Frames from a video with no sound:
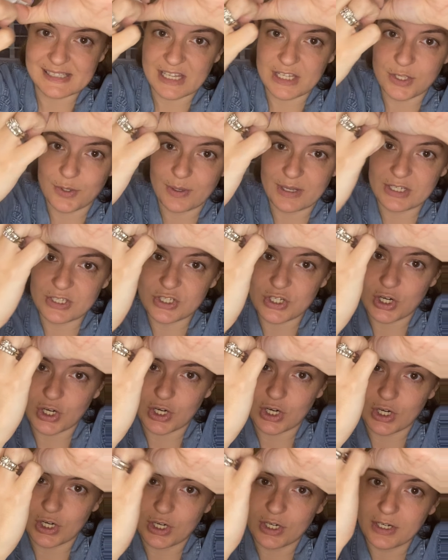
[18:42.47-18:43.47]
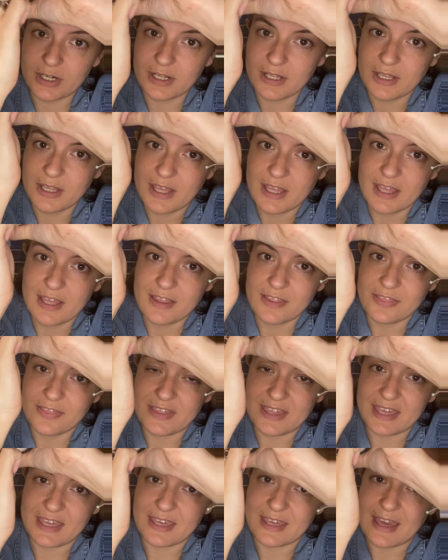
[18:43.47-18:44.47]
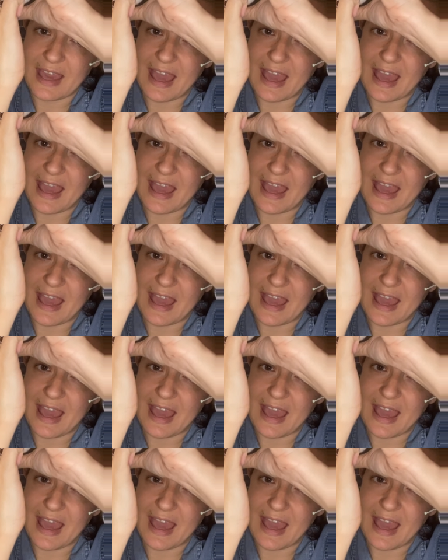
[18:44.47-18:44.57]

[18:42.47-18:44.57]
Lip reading: and you can turn the